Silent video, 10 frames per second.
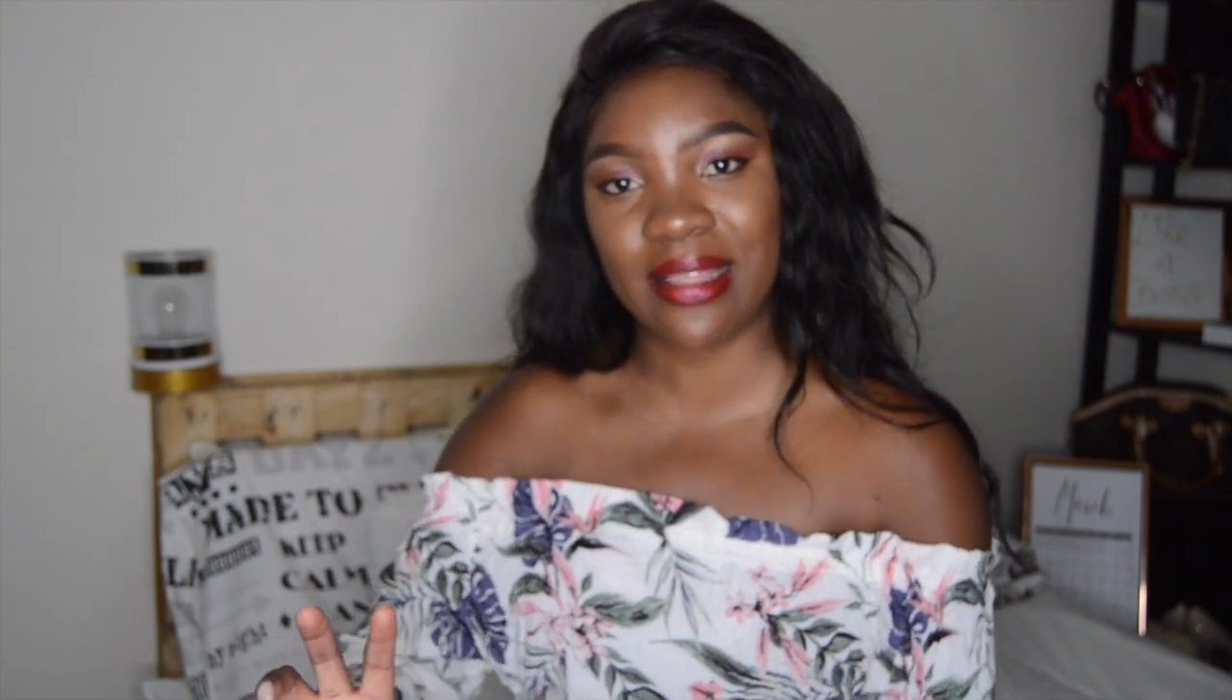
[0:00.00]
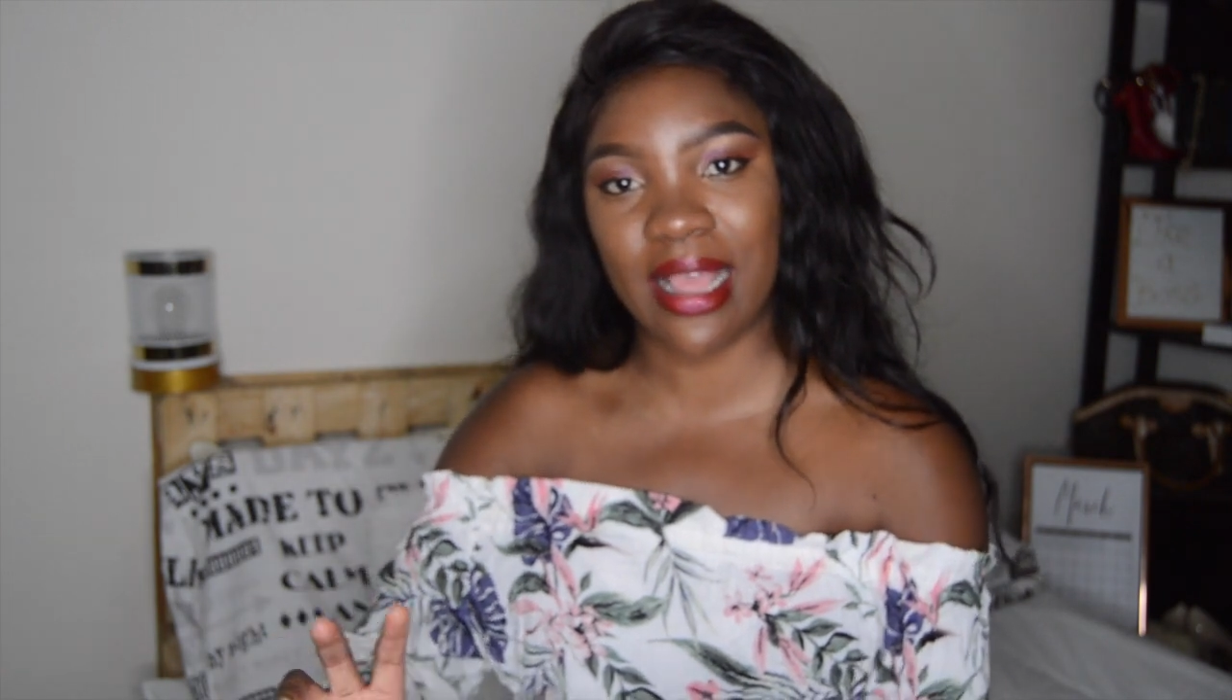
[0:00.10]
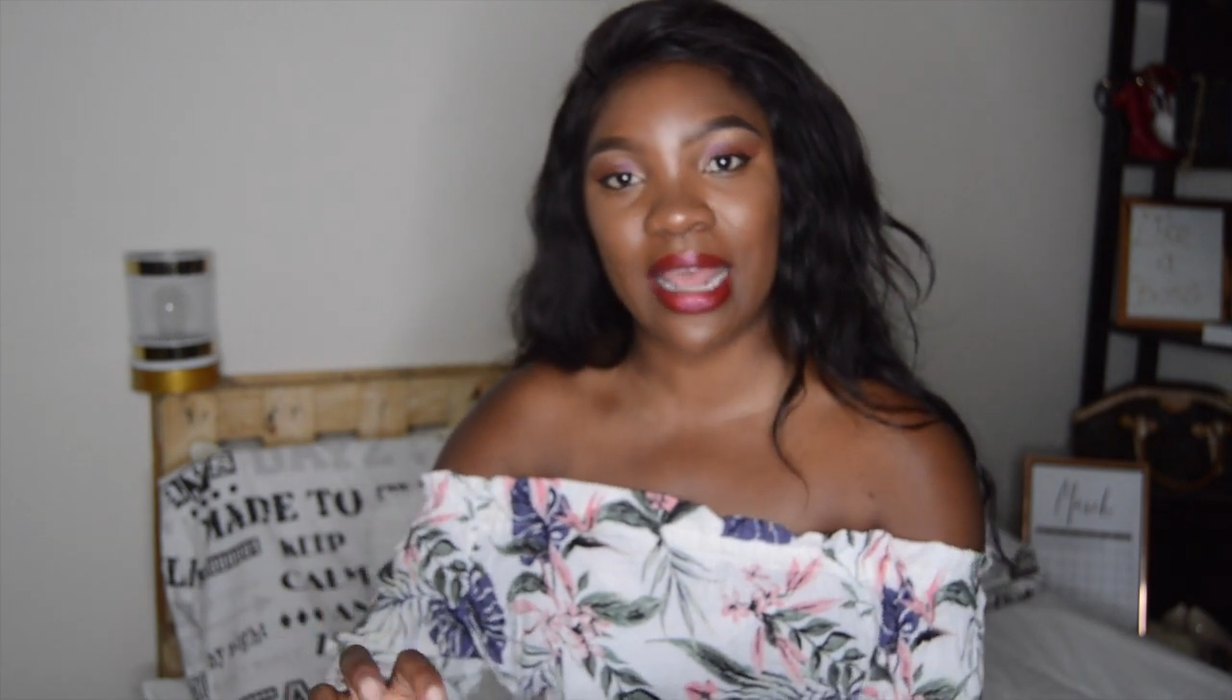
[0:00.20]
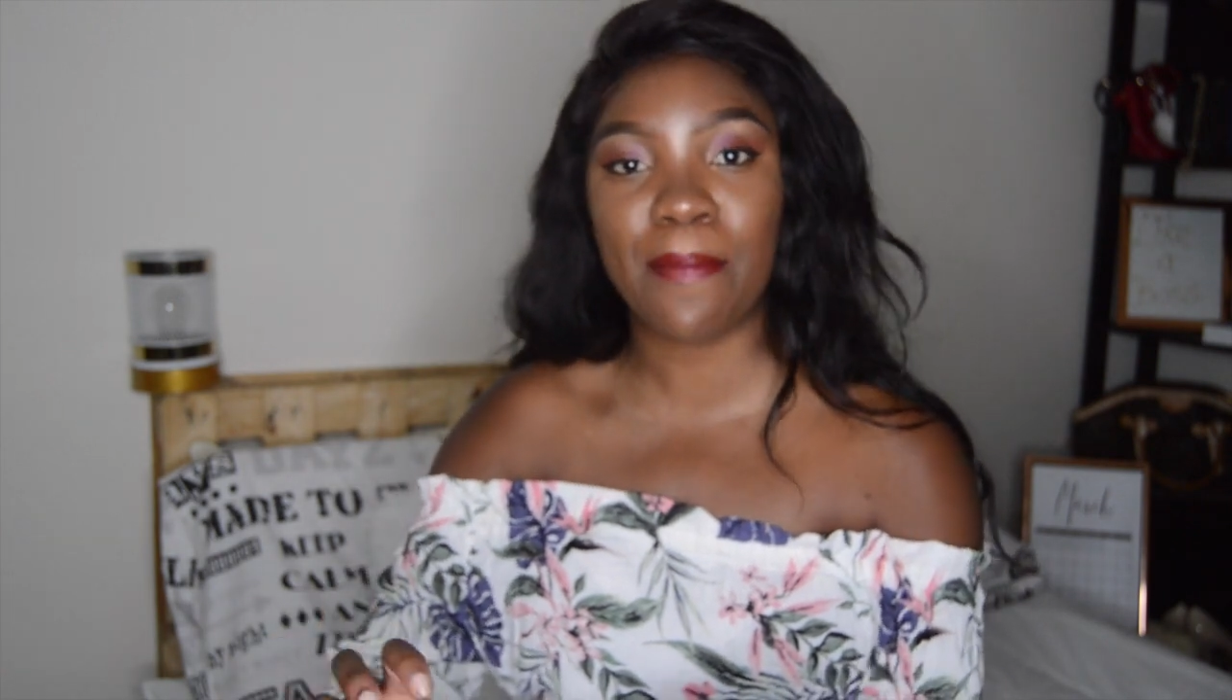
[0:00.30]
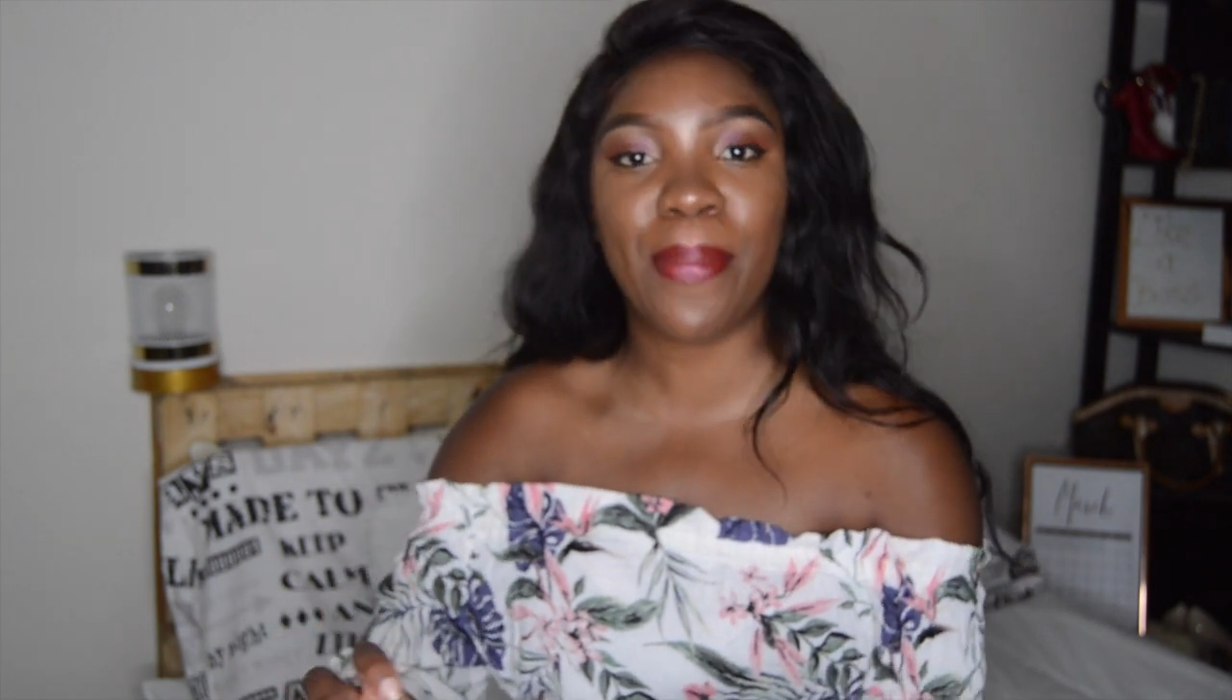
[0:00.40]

at a